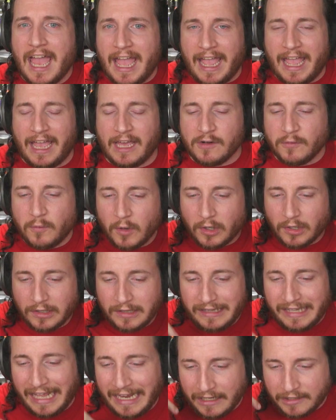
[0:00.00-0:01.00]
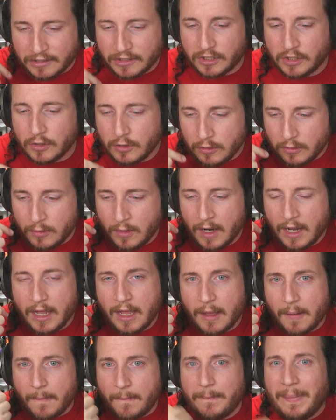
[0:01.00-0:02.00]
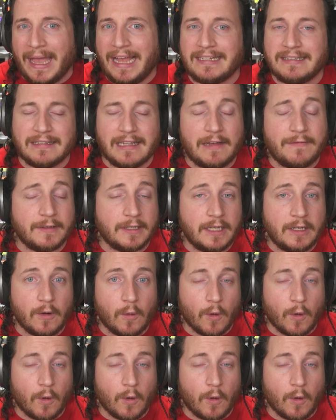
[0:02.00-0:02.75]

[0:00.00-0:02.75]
and we'll link to bed leveling